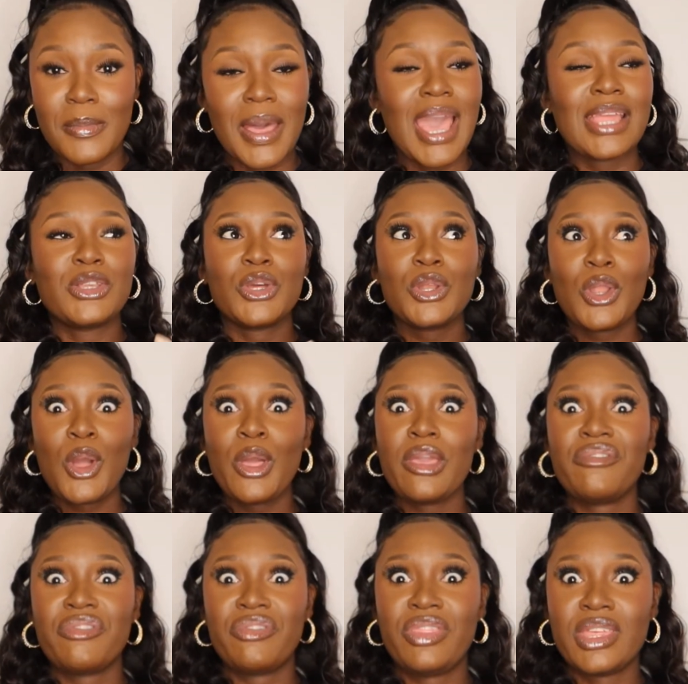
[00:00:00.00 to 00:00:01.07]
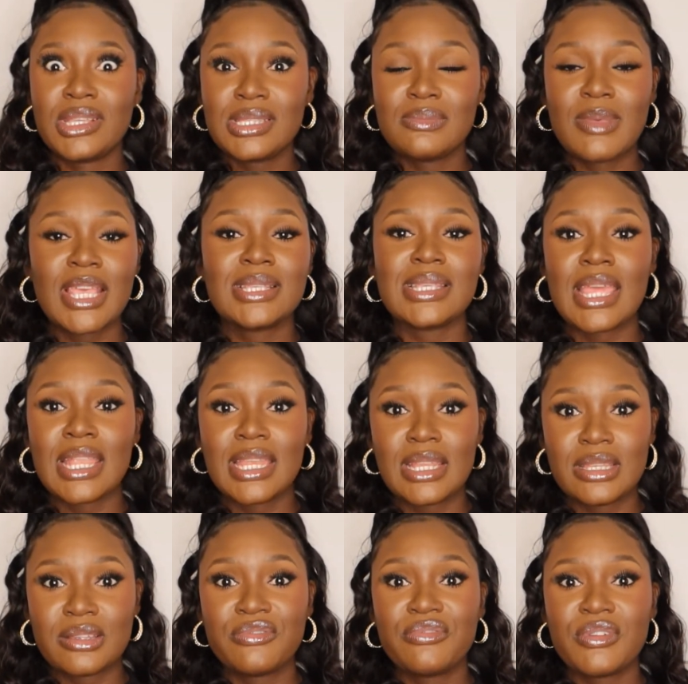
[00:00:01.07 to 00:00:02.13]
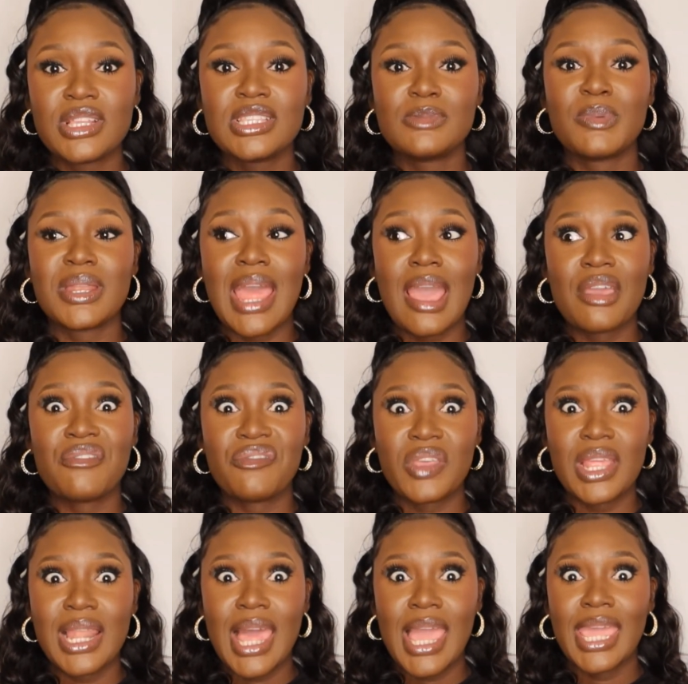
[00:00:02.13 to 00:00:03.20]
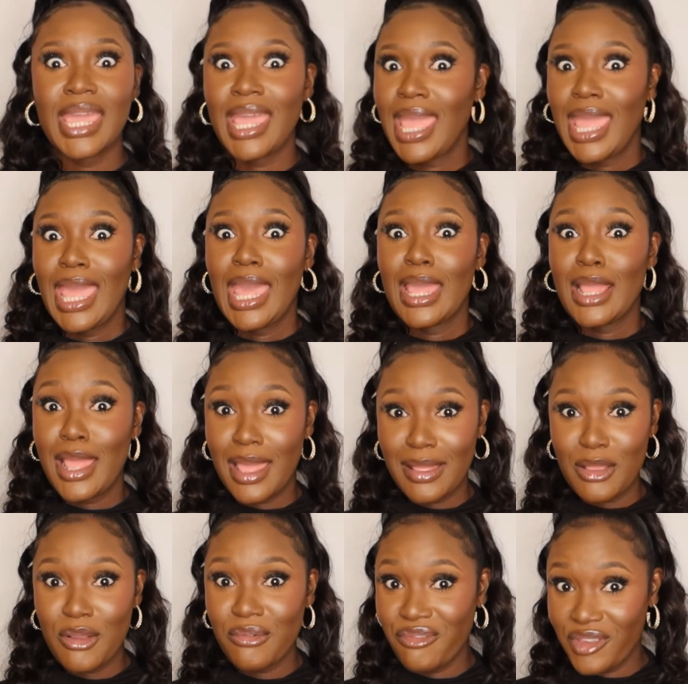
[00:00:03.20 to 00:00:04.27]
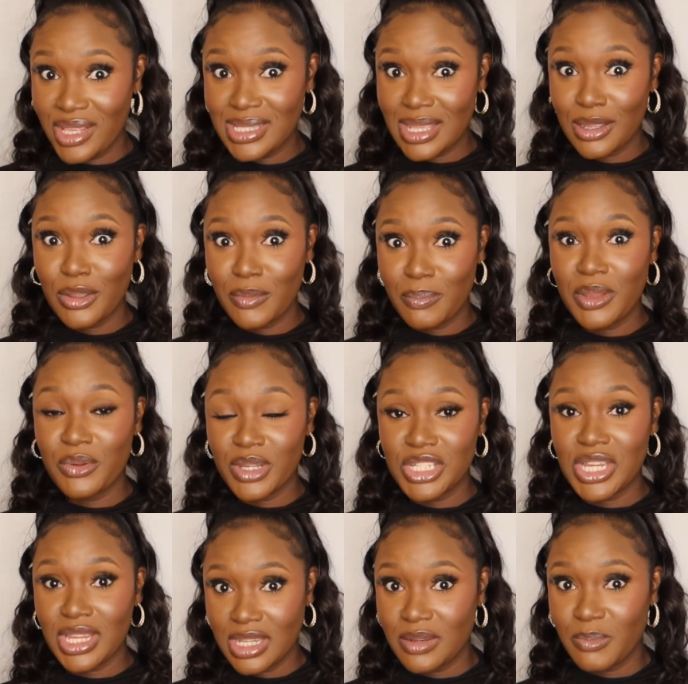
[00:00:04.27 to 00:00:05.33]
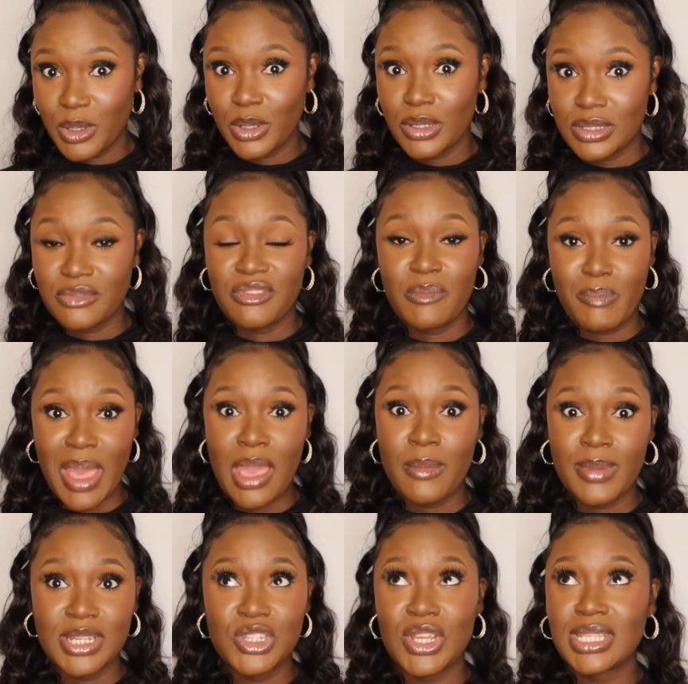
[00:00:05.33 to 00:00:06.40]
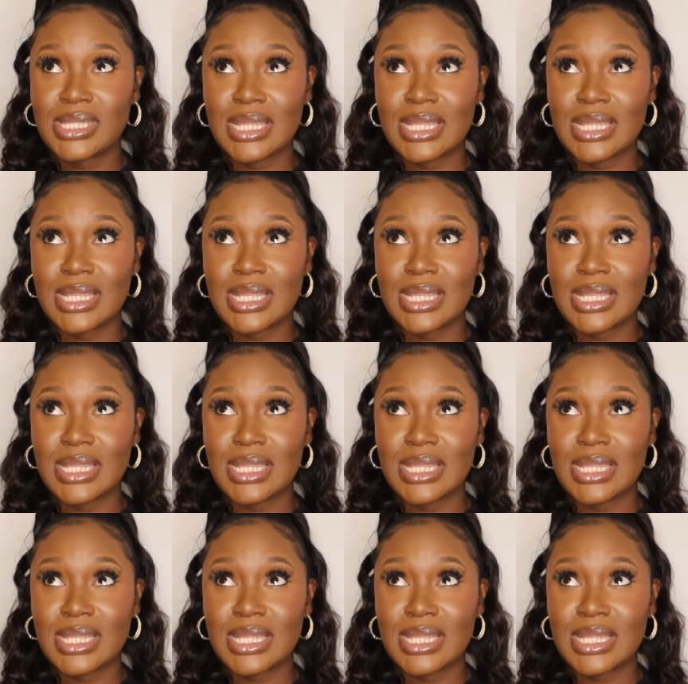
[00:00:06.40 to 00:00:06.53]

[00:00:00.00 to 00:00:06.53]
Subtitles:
I don't know if this makes any difference, but I feel like your visa could be rejected because of the biometrics.